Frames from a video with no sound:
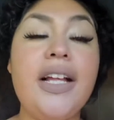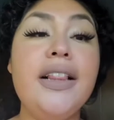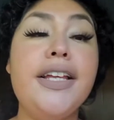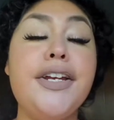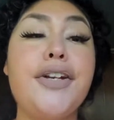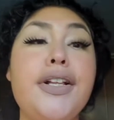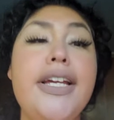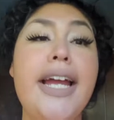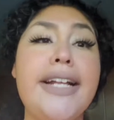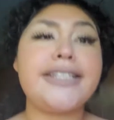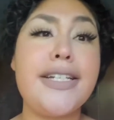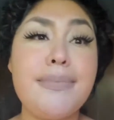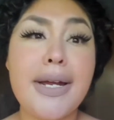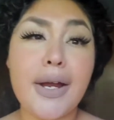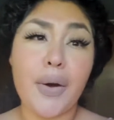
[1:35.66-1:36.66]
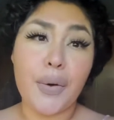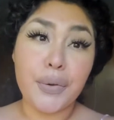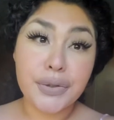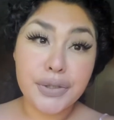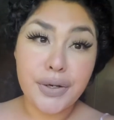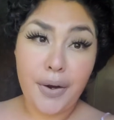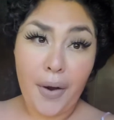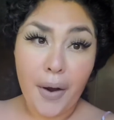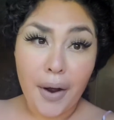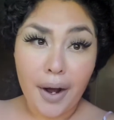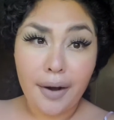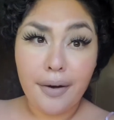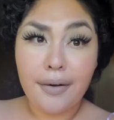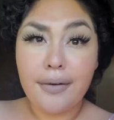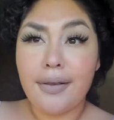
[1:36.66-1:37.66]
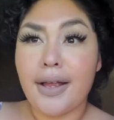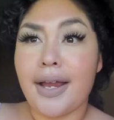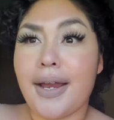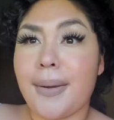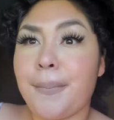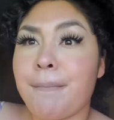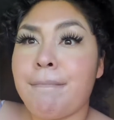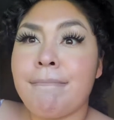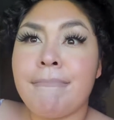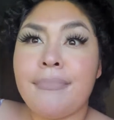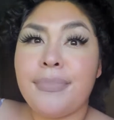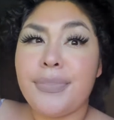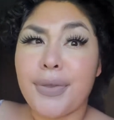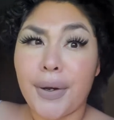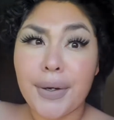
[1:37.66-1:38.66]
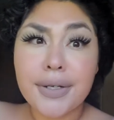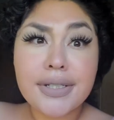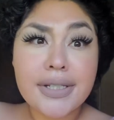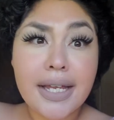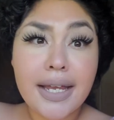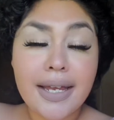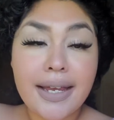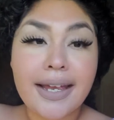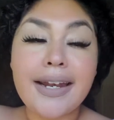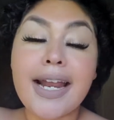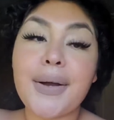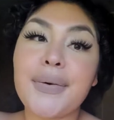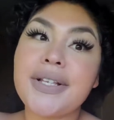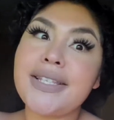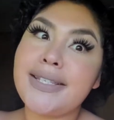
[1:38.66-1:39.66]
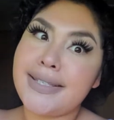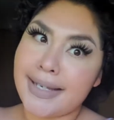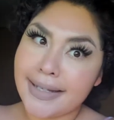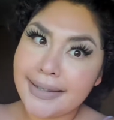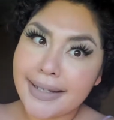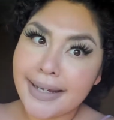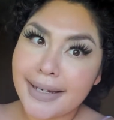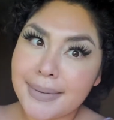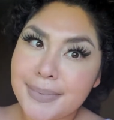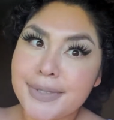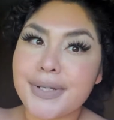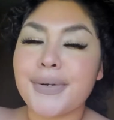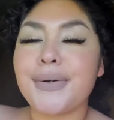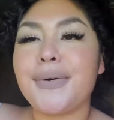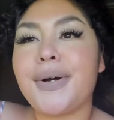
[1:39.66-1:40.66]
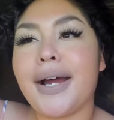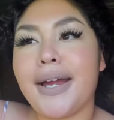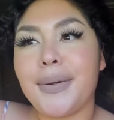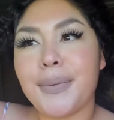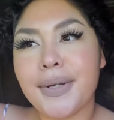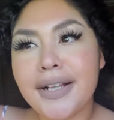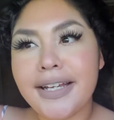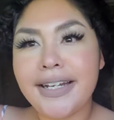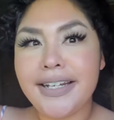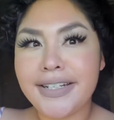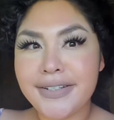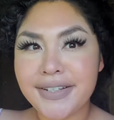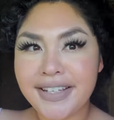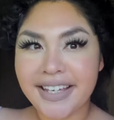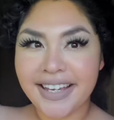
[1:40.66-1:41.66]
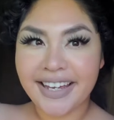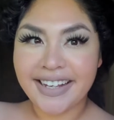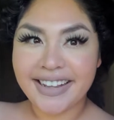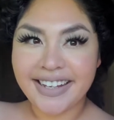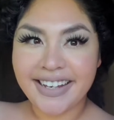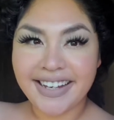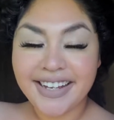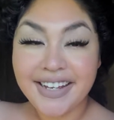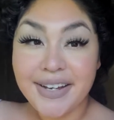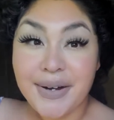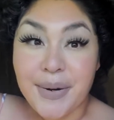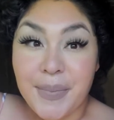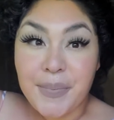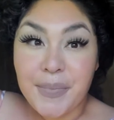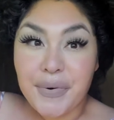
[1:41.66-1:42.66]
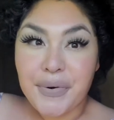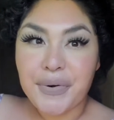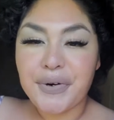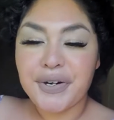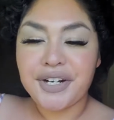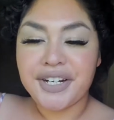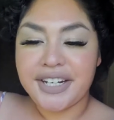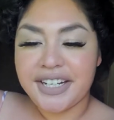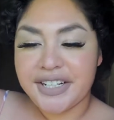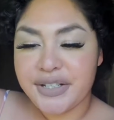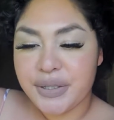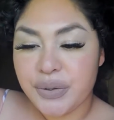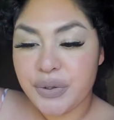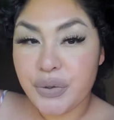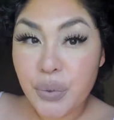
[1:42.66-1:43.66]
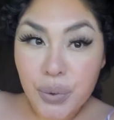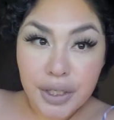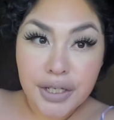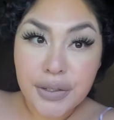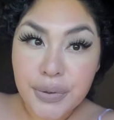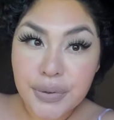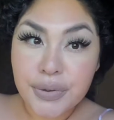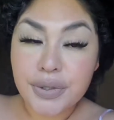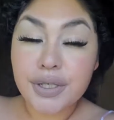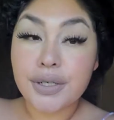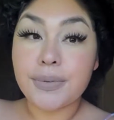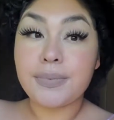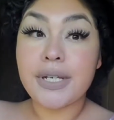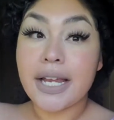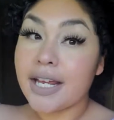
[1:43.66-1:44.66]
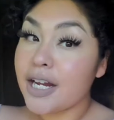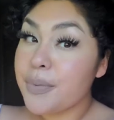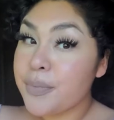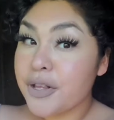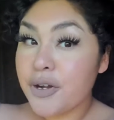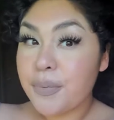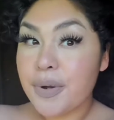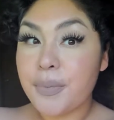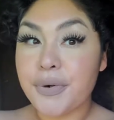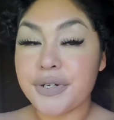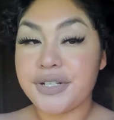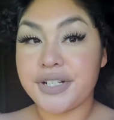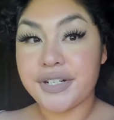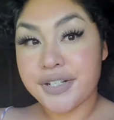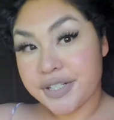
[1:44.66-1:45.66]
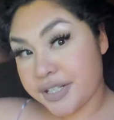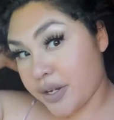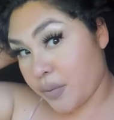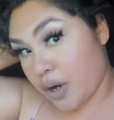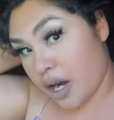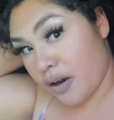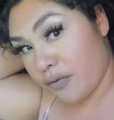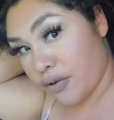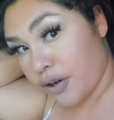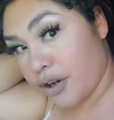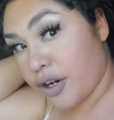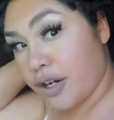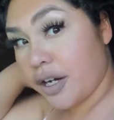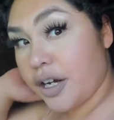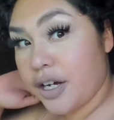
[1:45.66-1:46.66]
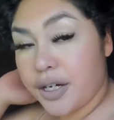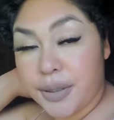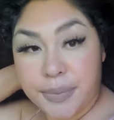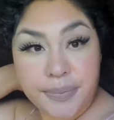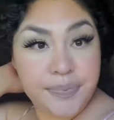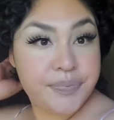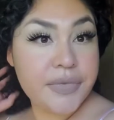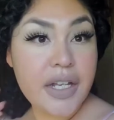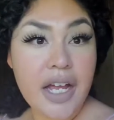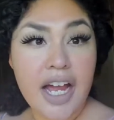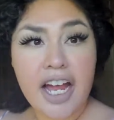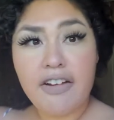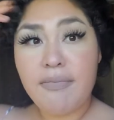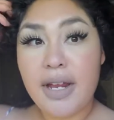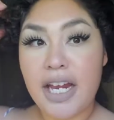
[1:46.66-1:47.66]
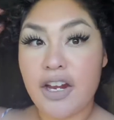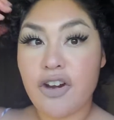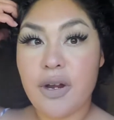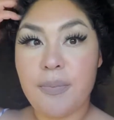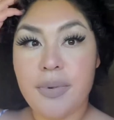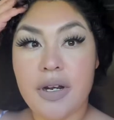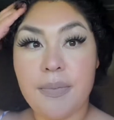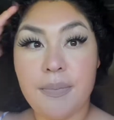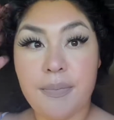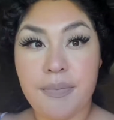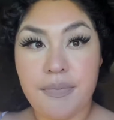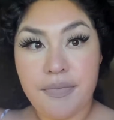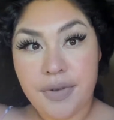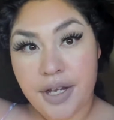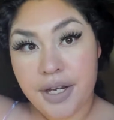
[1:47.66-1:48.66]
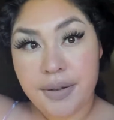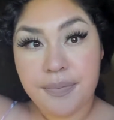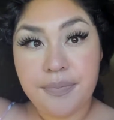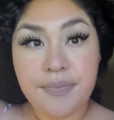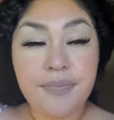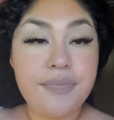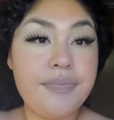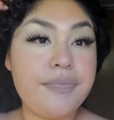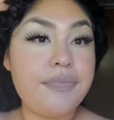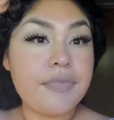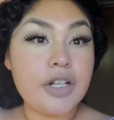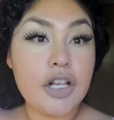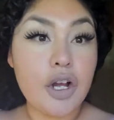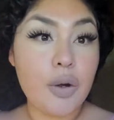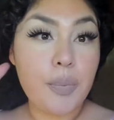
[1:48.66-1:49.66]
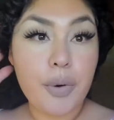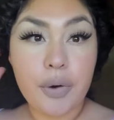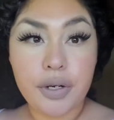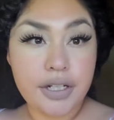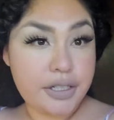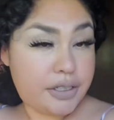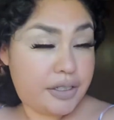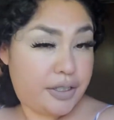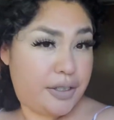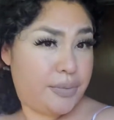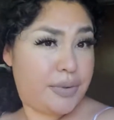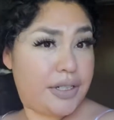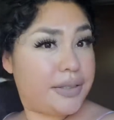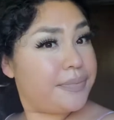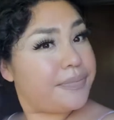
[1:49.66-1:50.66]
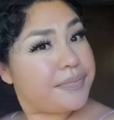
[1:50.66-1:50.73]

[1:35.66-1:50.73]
literally I did my Ulta haul like Thursday and now it's Sunday. So I really need to get like more into doing YouTube, taking it a little bit more seriously whatever. Um, I have my hair up in a like low pony. You know what?